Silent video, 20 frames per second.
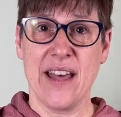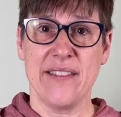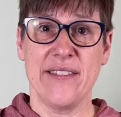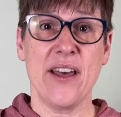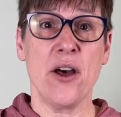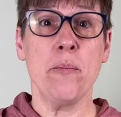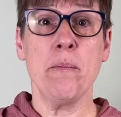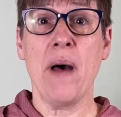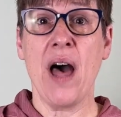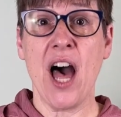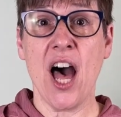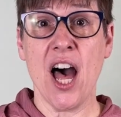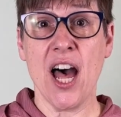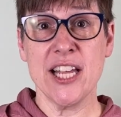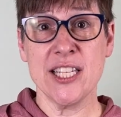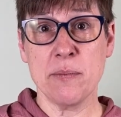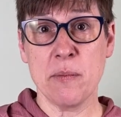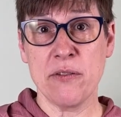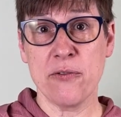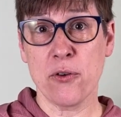They'll
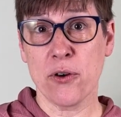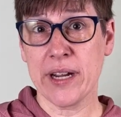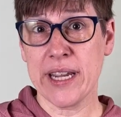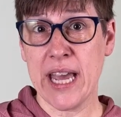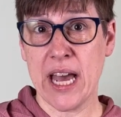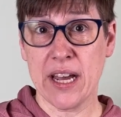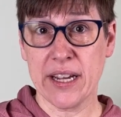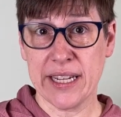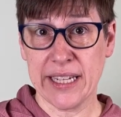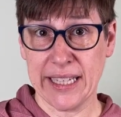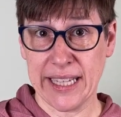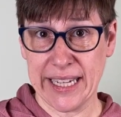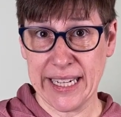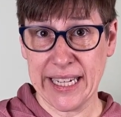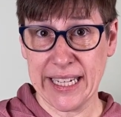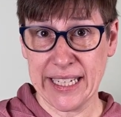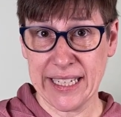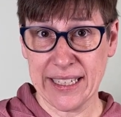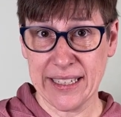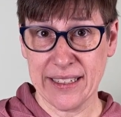pause before calculating.